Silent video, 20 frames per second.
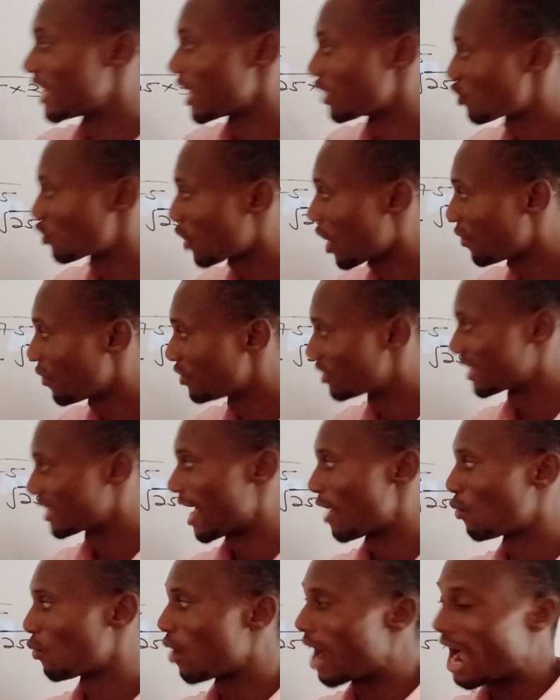The square root
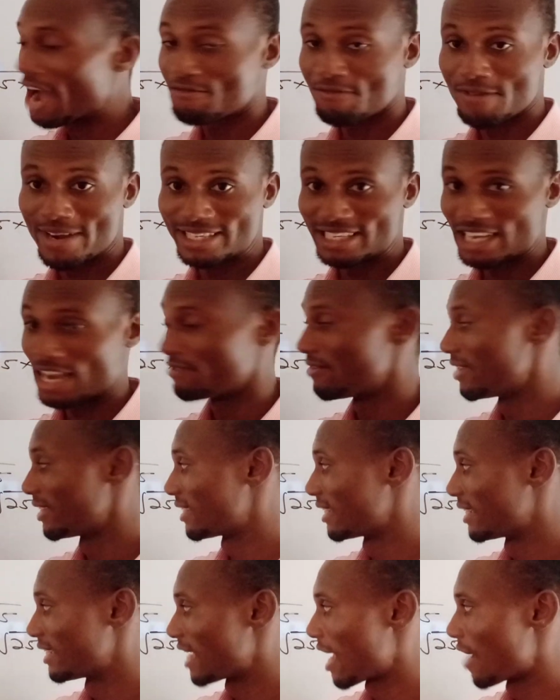sign will affect
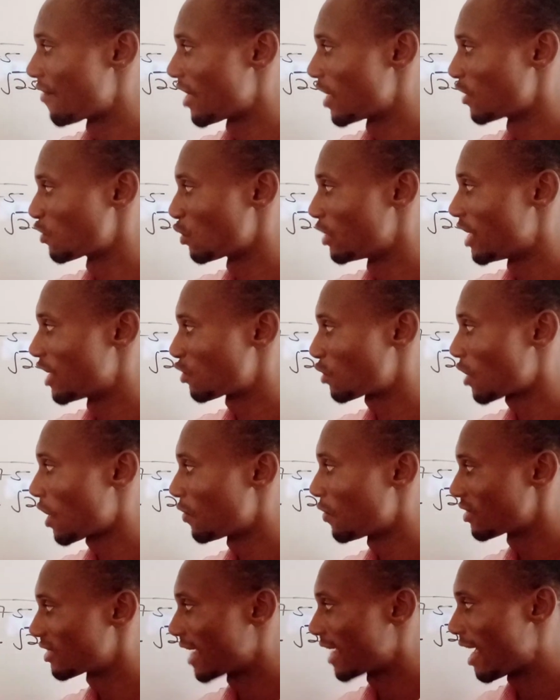everything down here. So the square
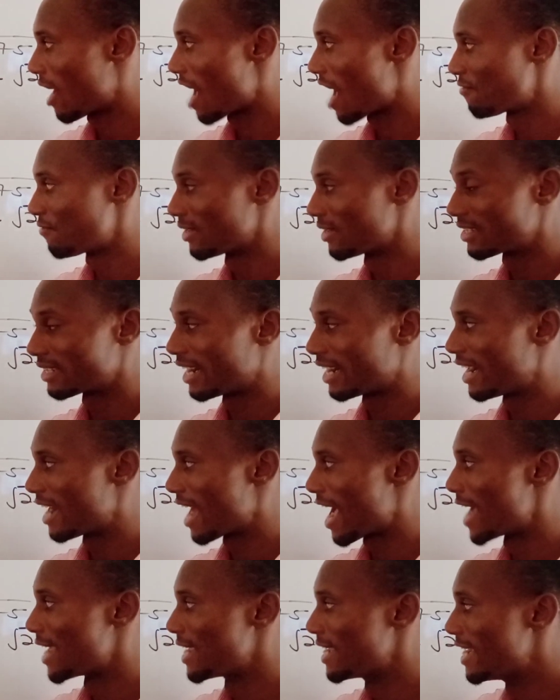root sign affects the
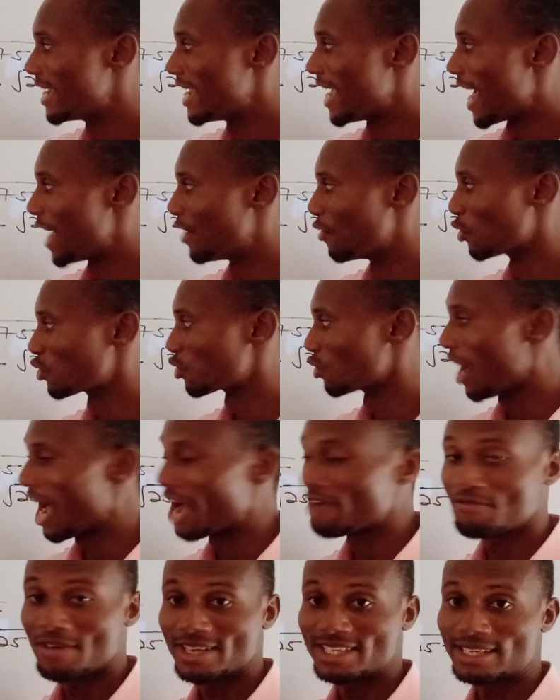9 and also
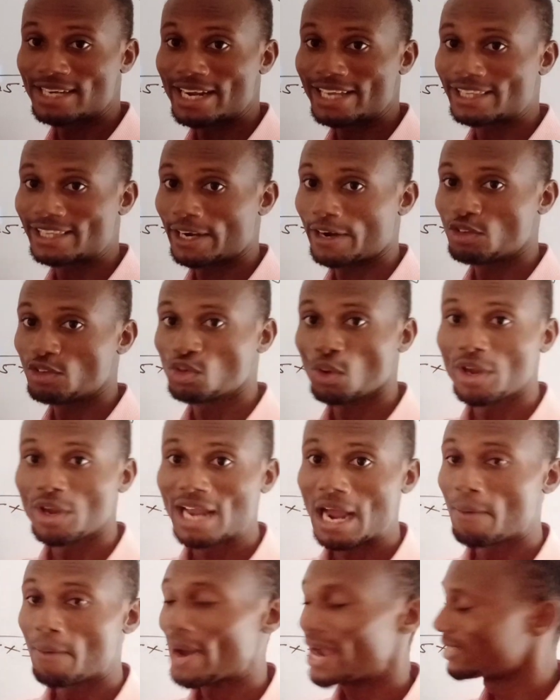affects the 3. So you
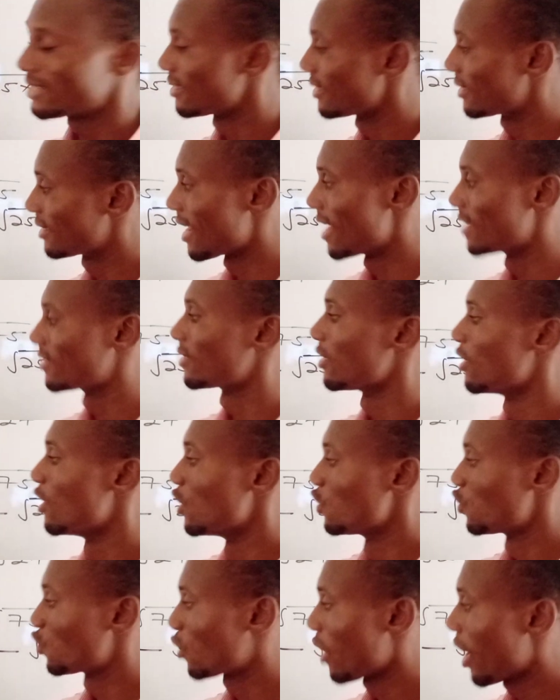can write it as
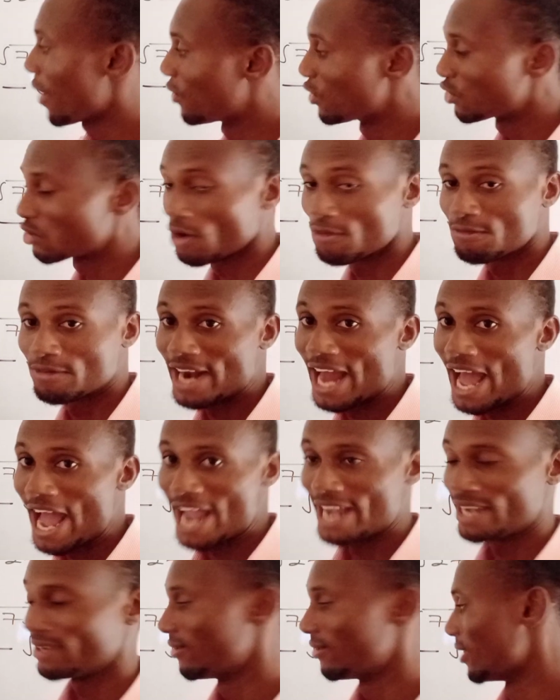square root of
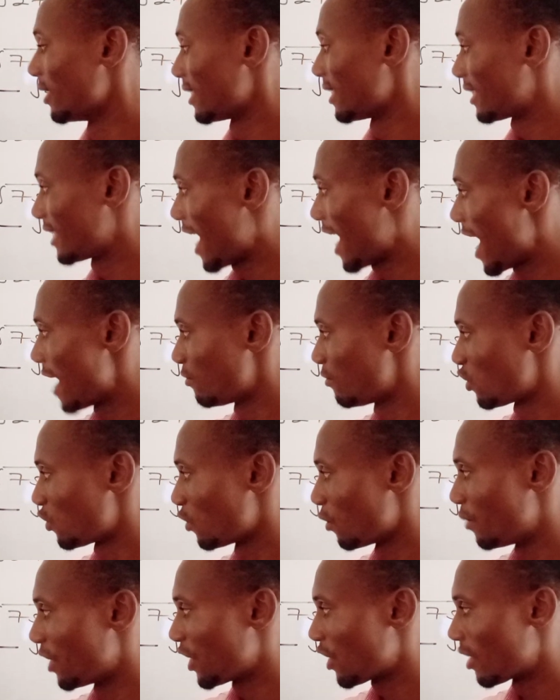9 times,
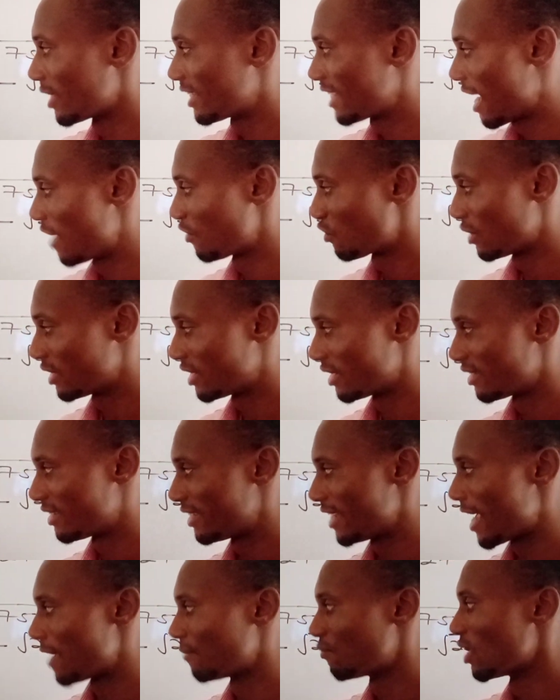you bring your times, which is
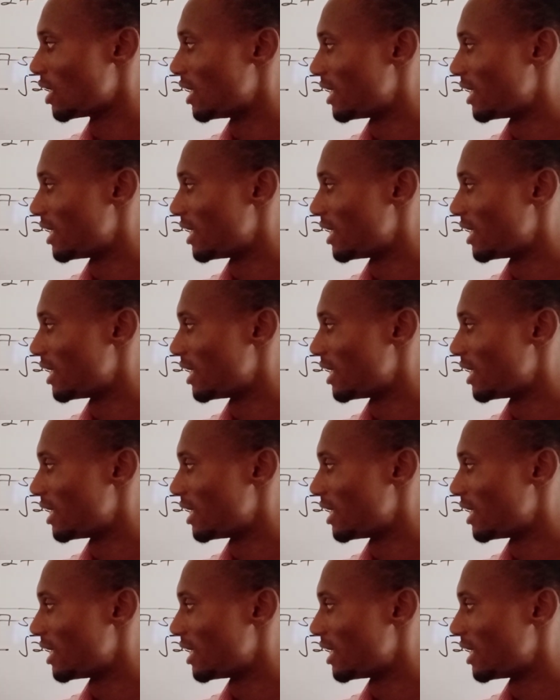here,